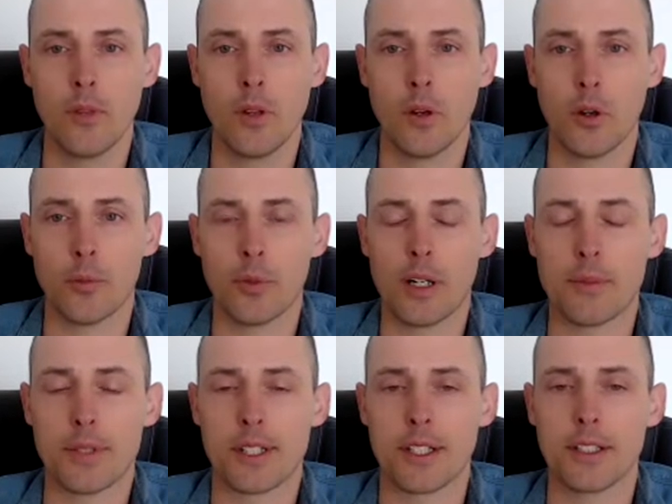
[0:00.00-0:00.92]
Or
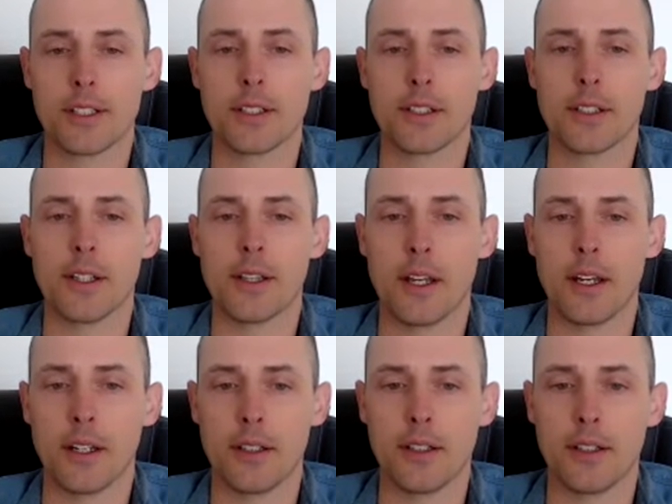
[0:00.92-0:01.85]
perhaps tension in the
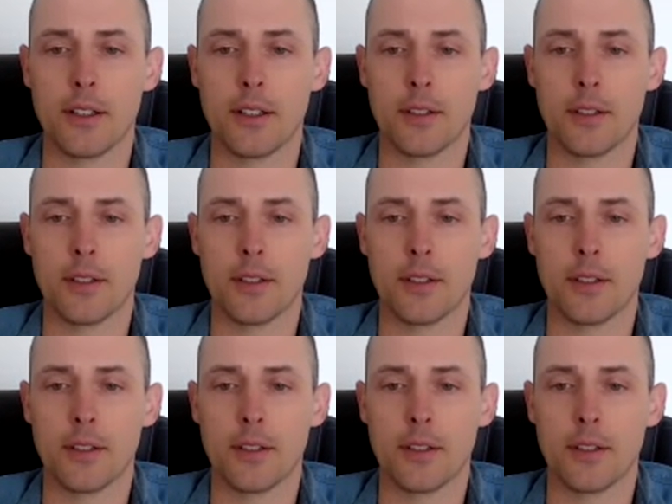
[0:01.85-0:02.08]
head.